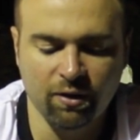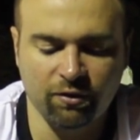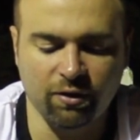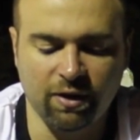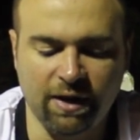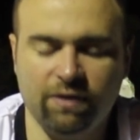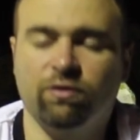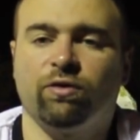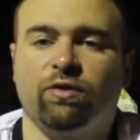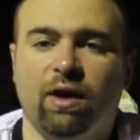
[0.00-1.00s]
So the
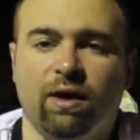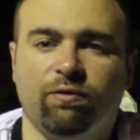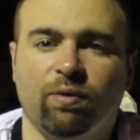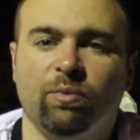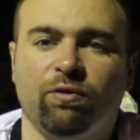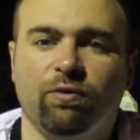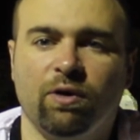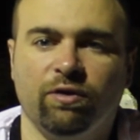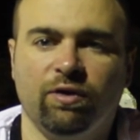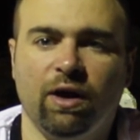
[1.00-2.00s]
angel's saying, from the
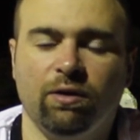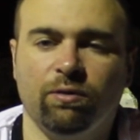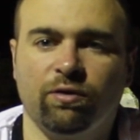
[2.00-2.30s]
first day you